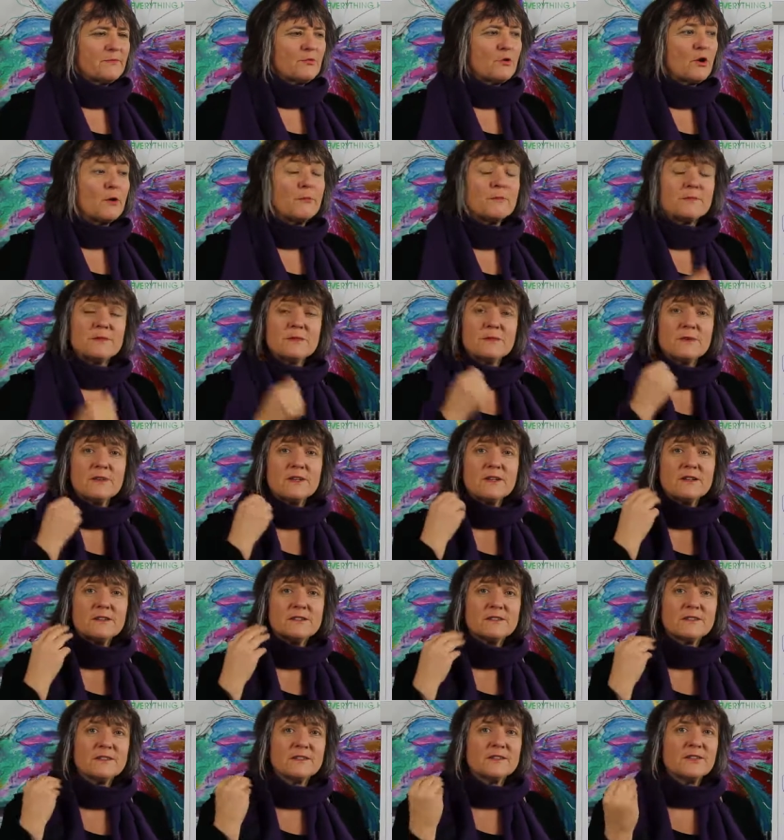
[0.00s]
problems with
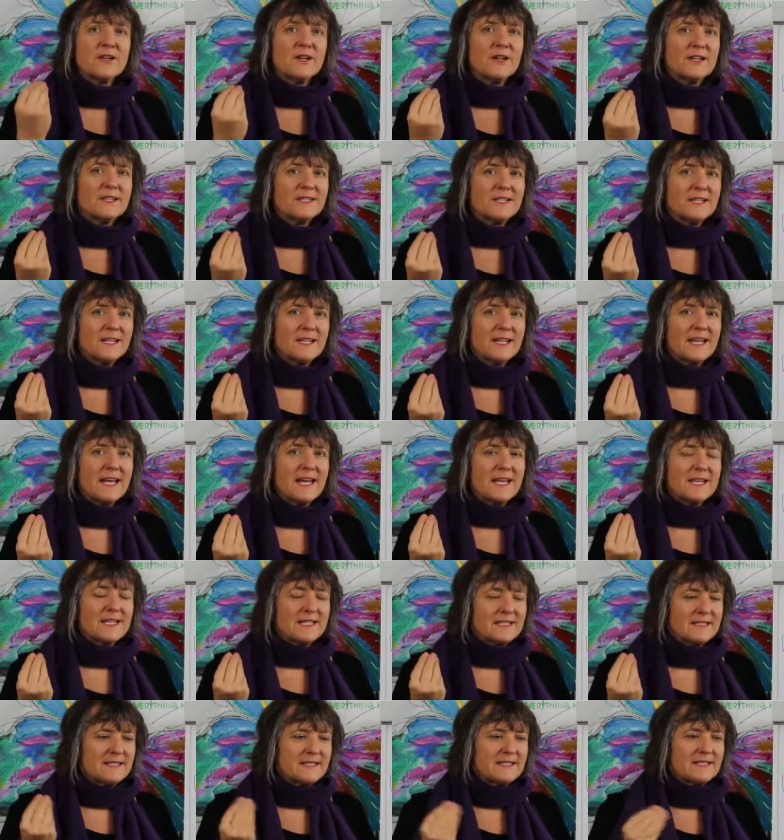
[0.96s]
our society
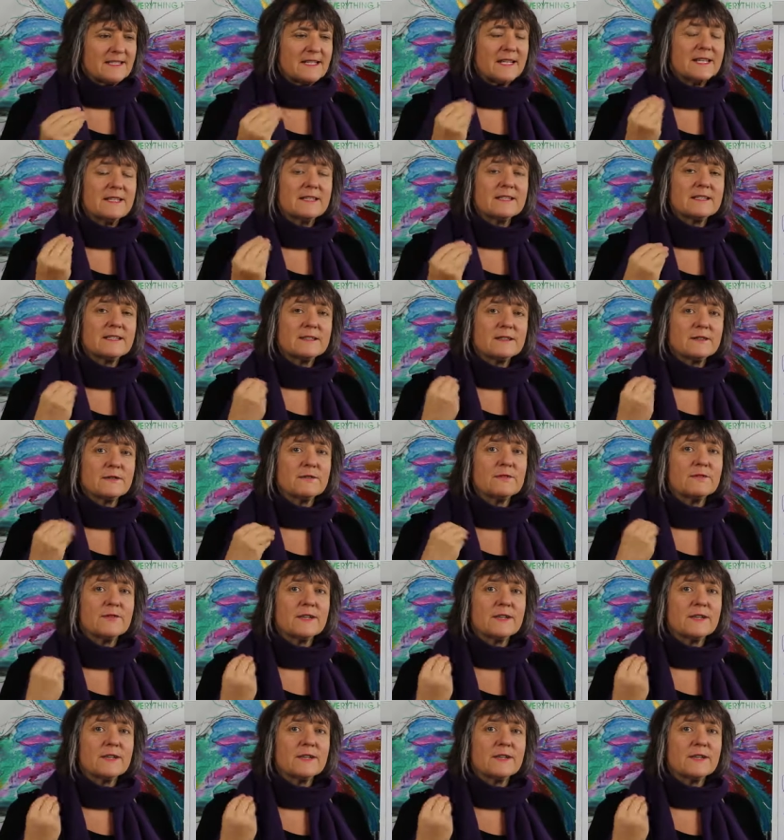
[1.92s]
again is this instant